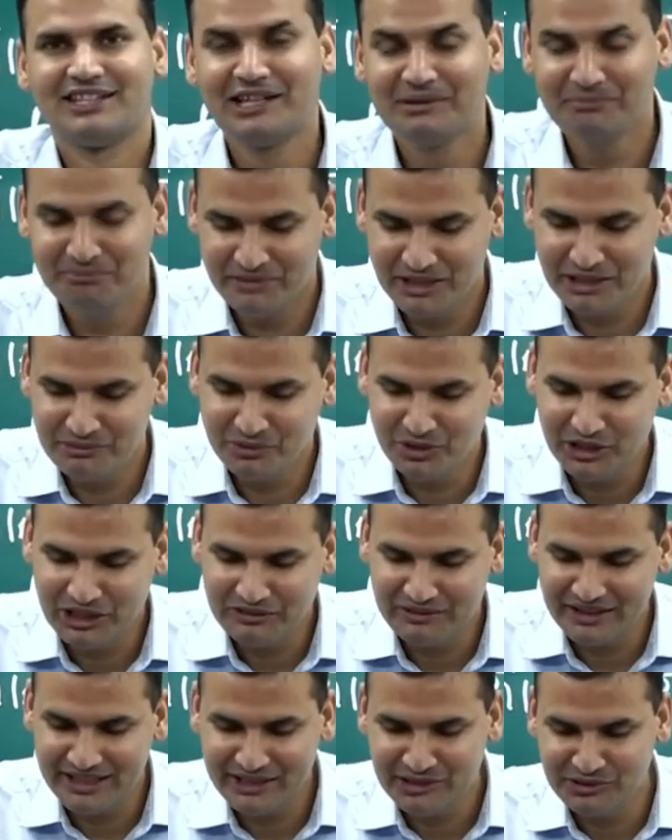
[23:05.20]
they may
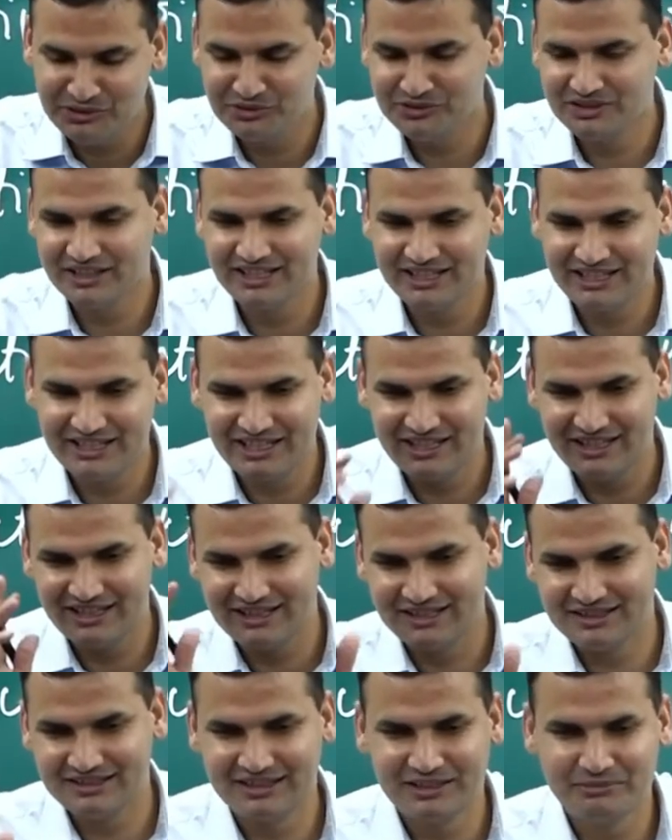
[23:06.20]
motivate you,
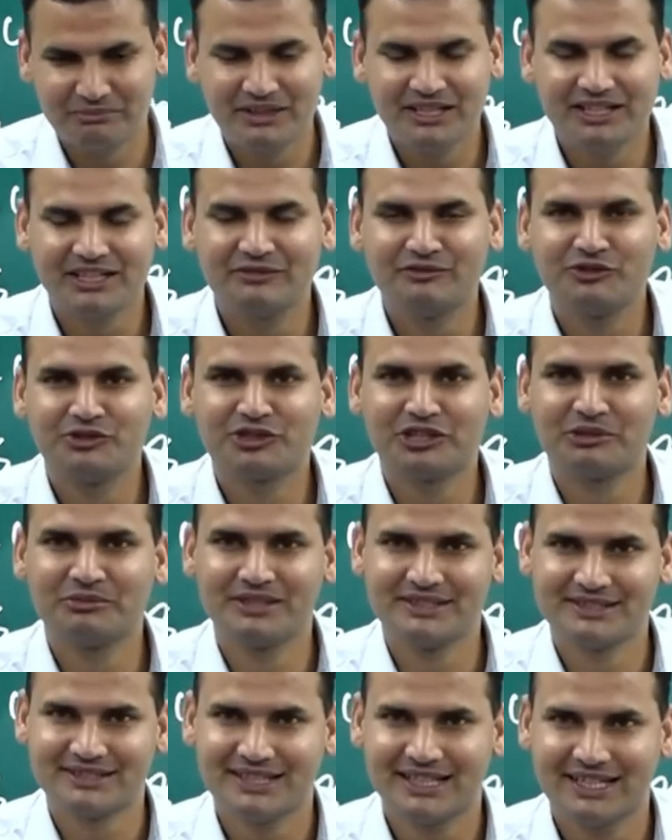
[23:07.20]
they may give you
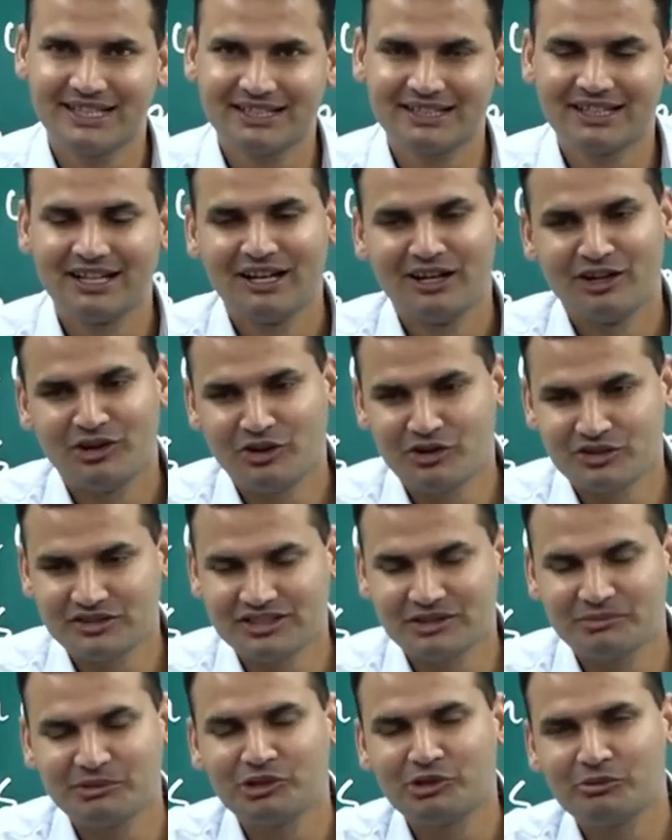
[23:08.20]
some insights. Aur
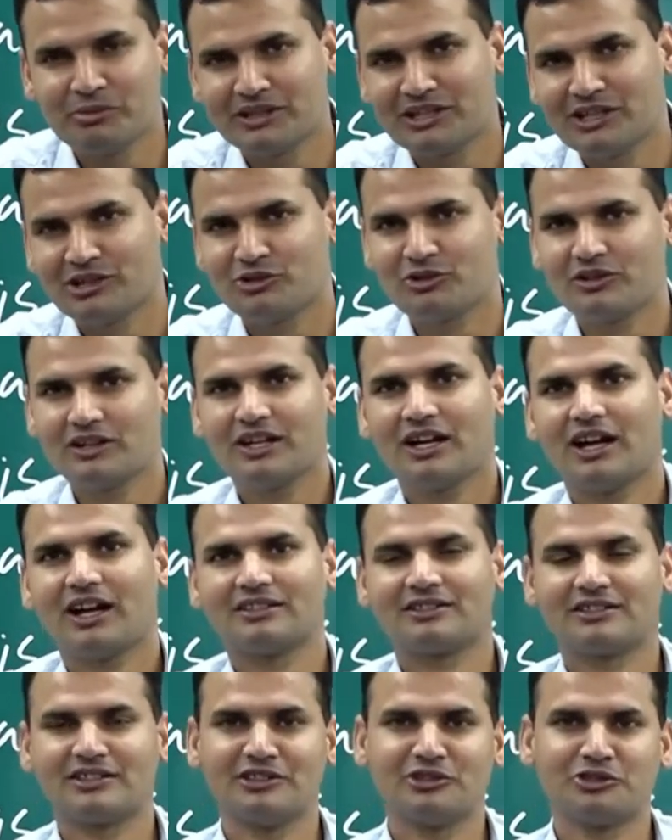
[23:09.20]
sabhi ko pata hoga
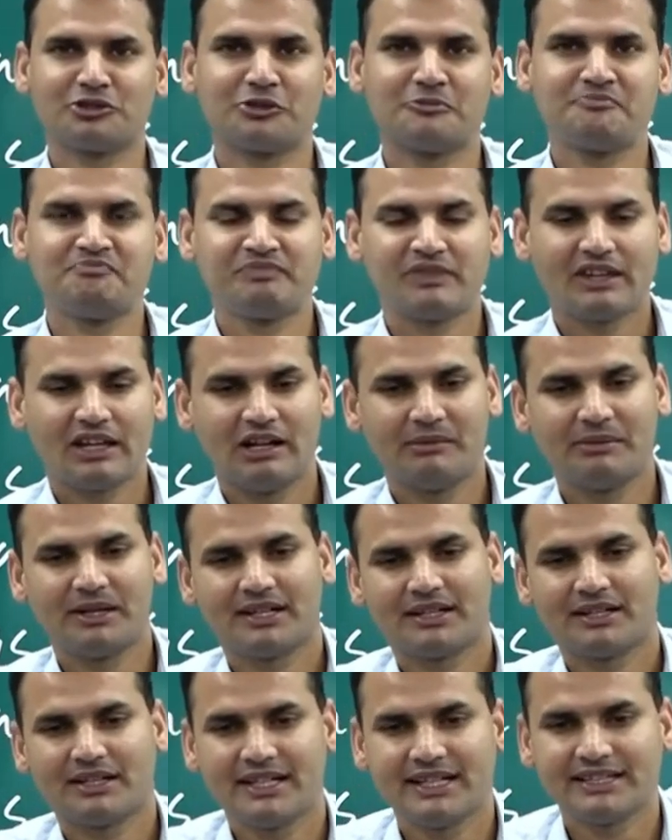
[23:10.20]
aajkal jo
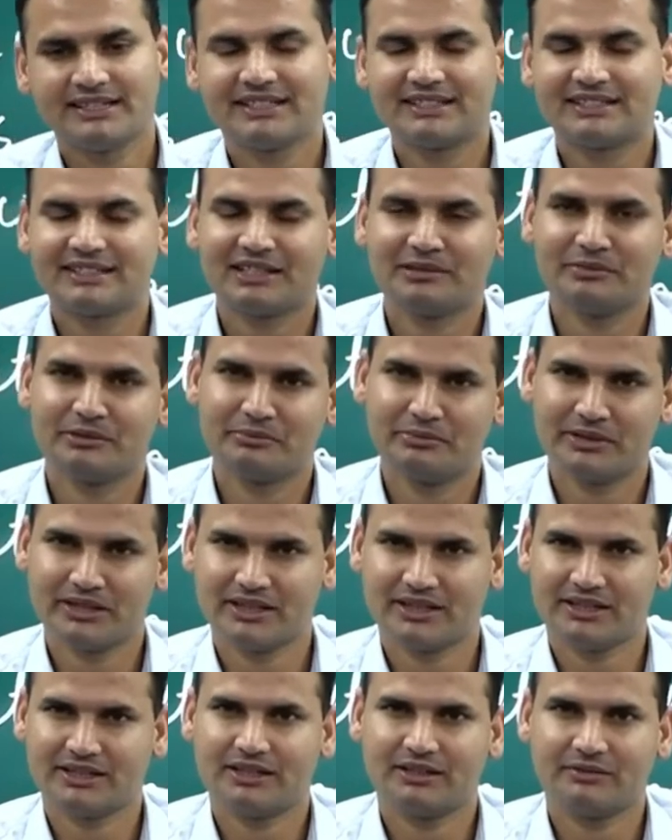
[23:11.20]
hamara ethics ka
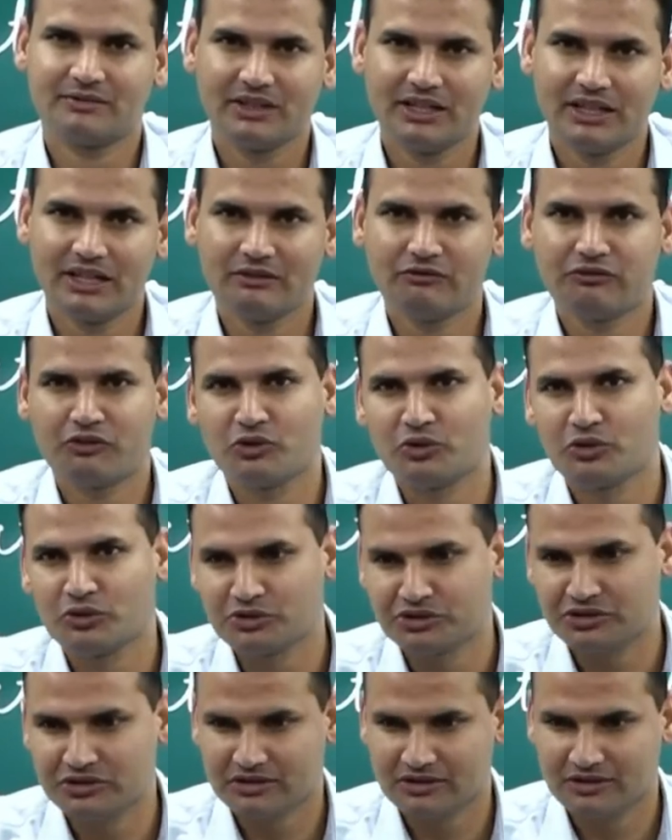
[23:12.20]
paper hai, we have
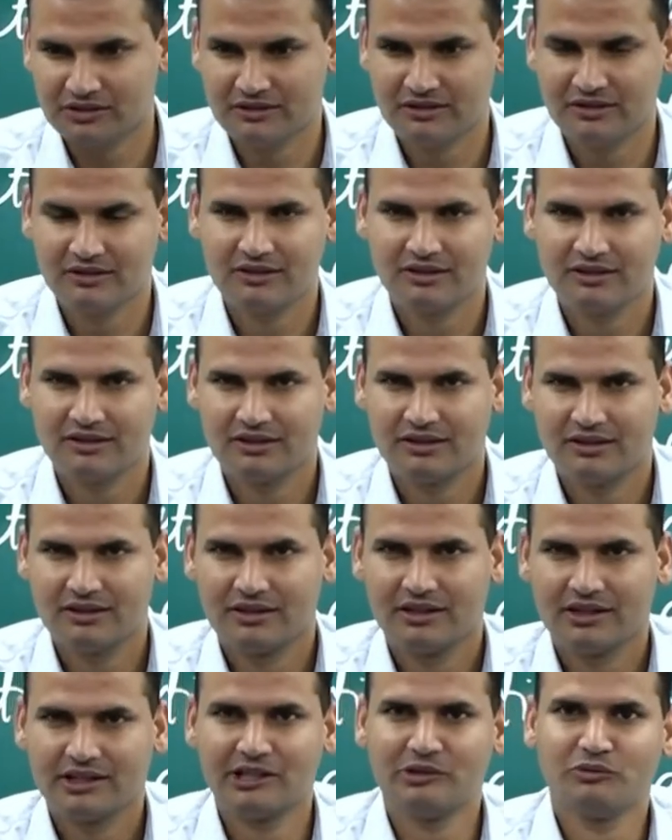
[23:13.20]
quotes.
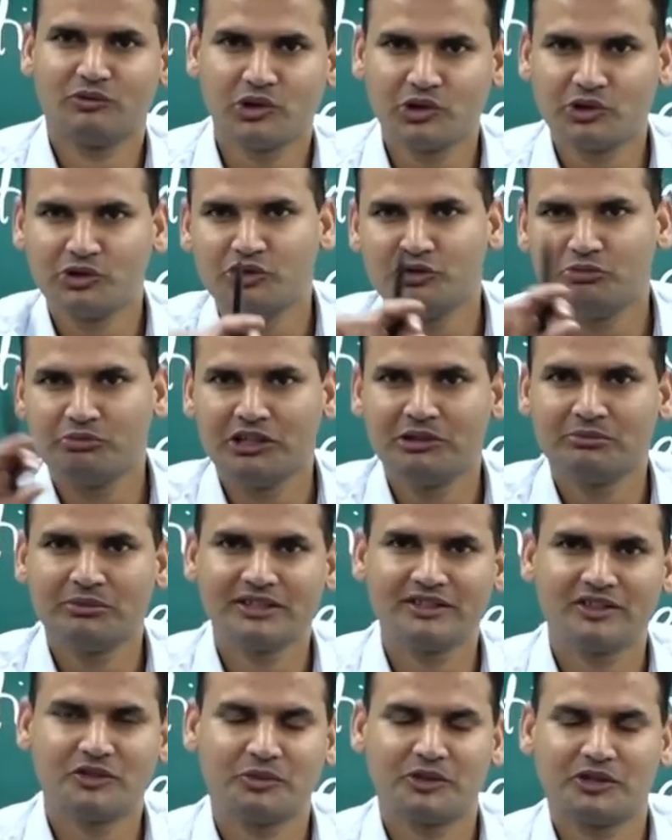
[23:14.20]
What do you mean
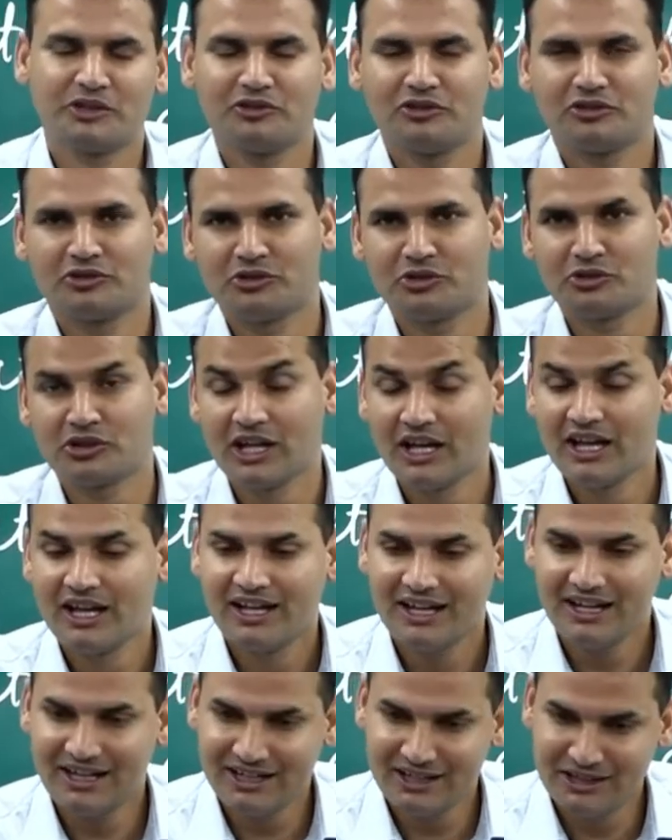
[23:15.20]
by this particular quote?
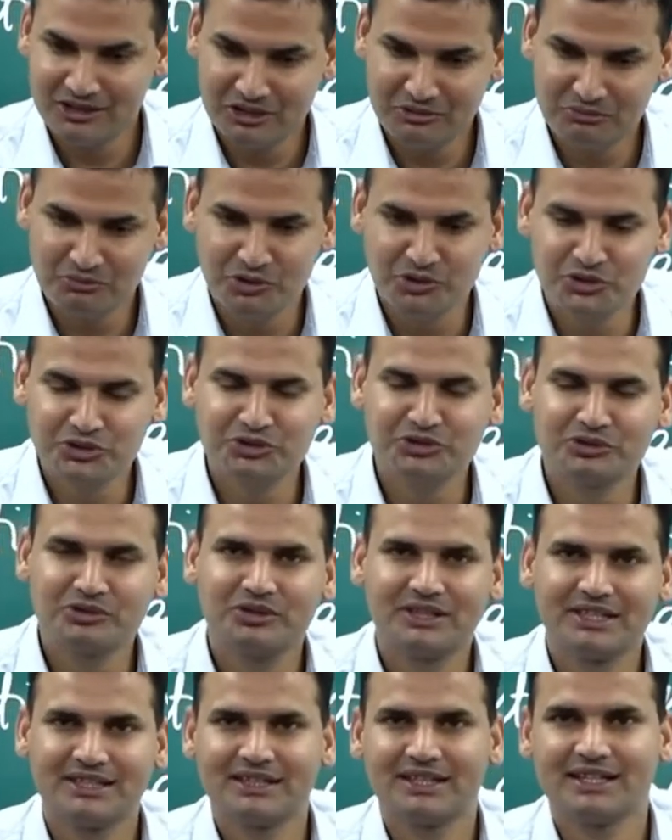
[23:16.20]
And more
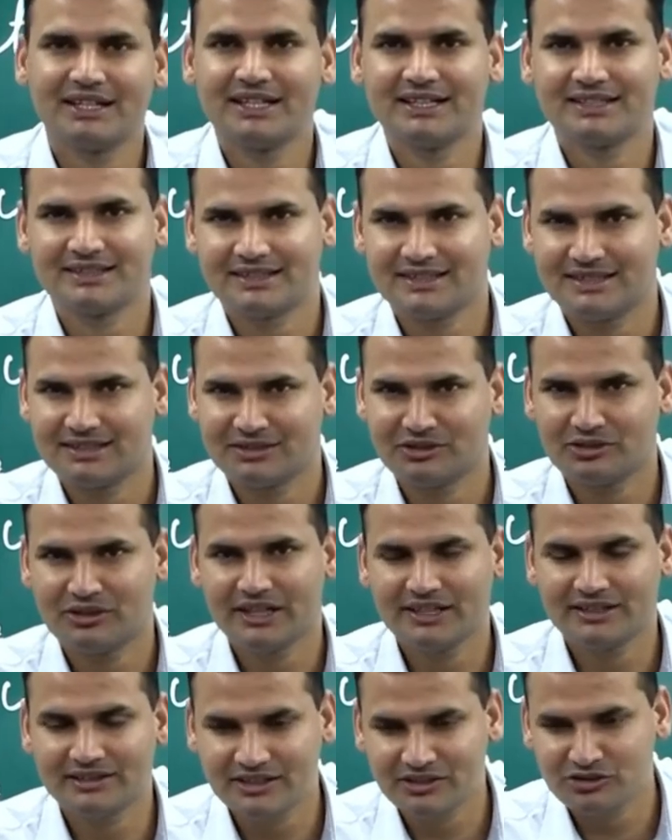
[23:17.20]
so in the essays.
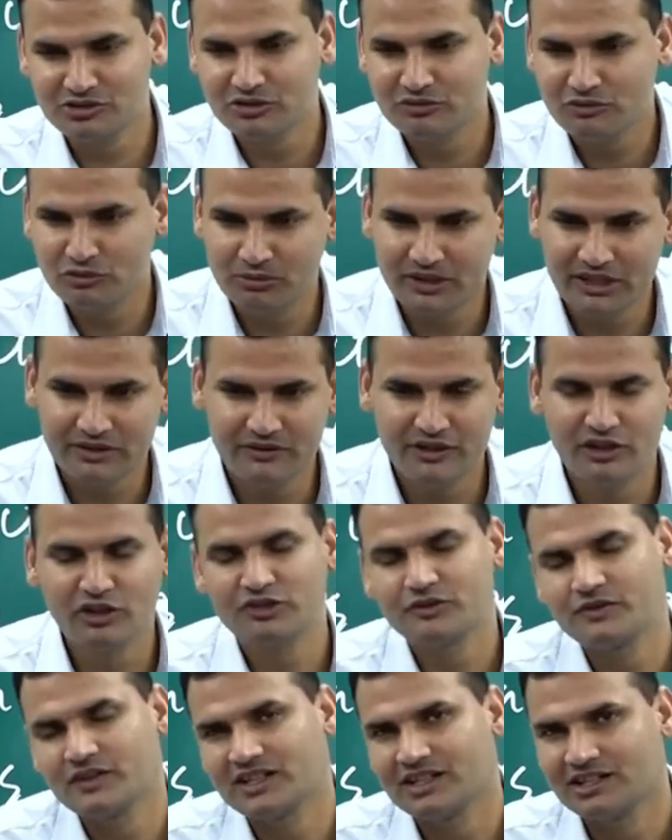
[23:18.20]
So essays jo hai wo bade
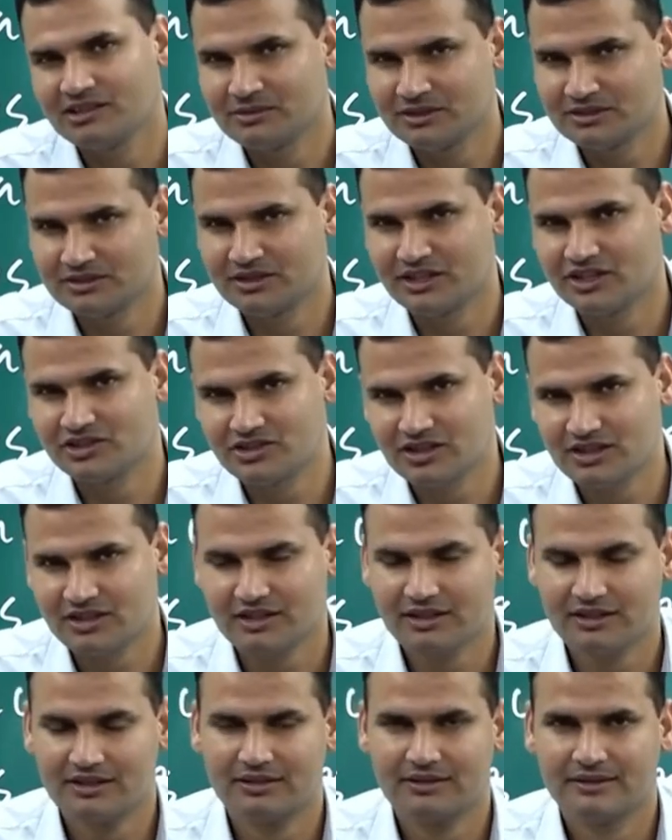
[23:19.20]
philosophical nature
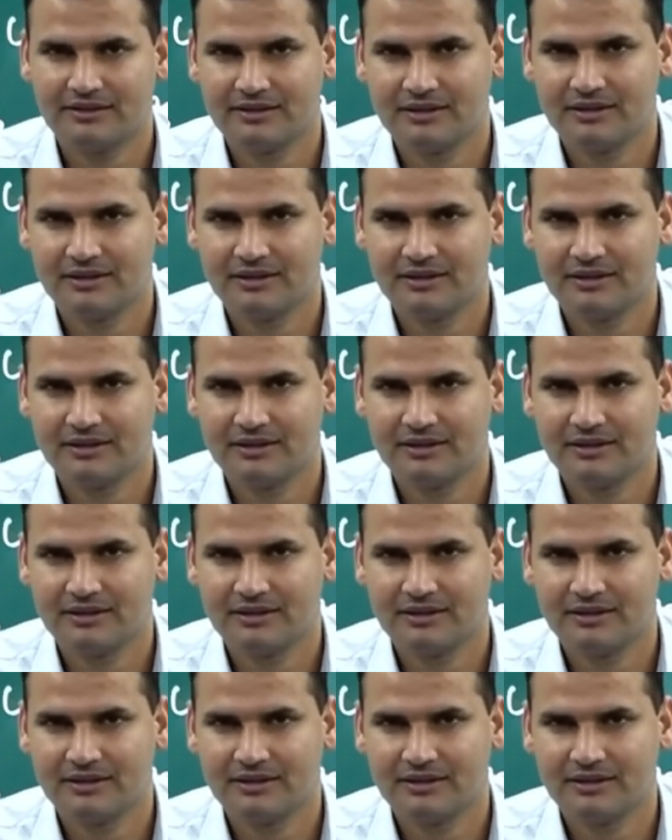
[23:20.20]
ke,